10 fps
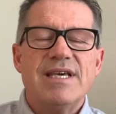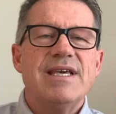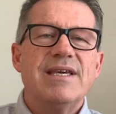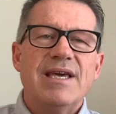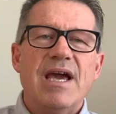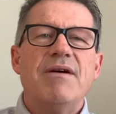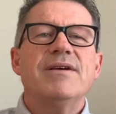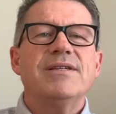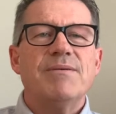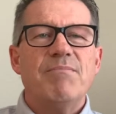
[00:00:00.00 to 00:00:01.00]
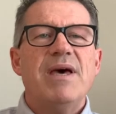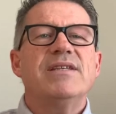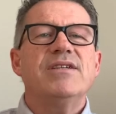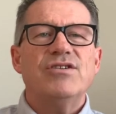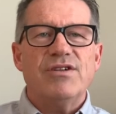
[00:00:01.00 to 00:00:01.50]
He carries the
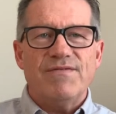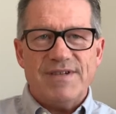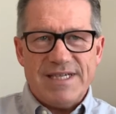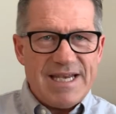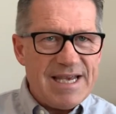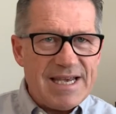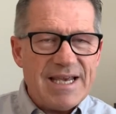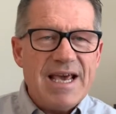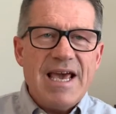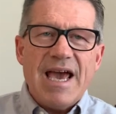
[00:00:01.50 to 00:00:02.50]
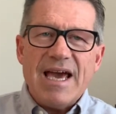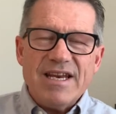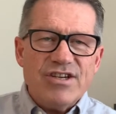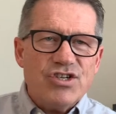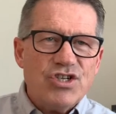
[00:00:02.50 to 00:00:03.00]
message of tea and he
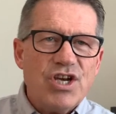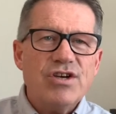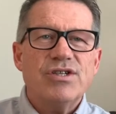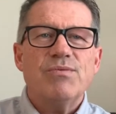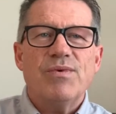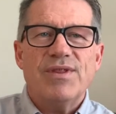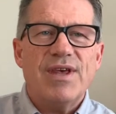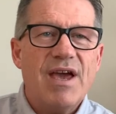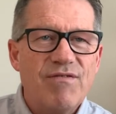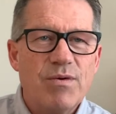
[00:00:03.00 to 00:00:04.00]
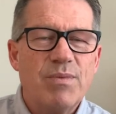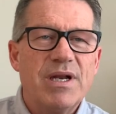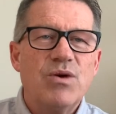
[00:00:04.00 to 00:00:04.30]
shares it with everybody.